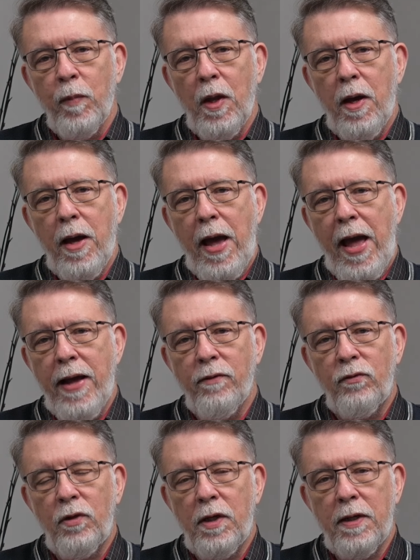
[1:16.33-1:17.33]
uh,
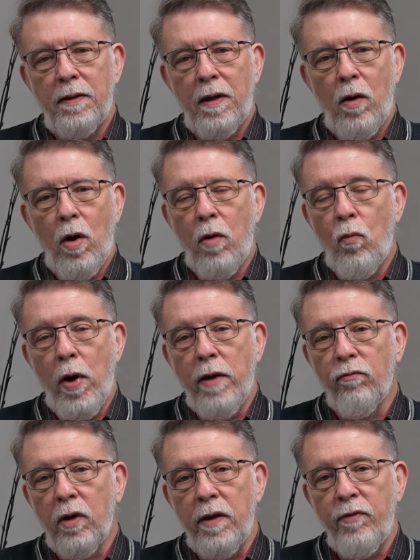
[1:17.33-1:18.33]
has uh, a, a, way
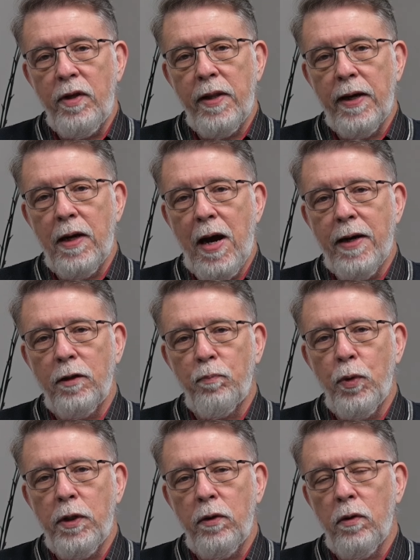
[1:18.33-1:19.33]
of living that God has
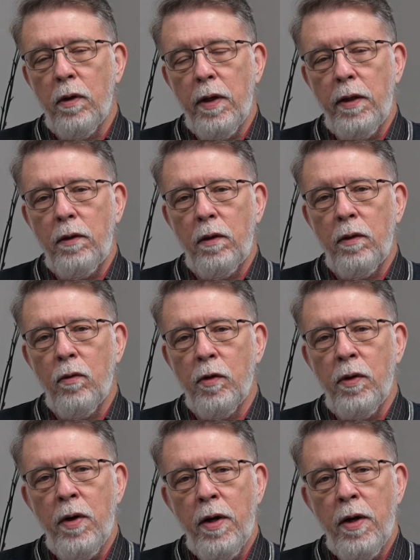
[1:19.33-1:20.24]
put in their into their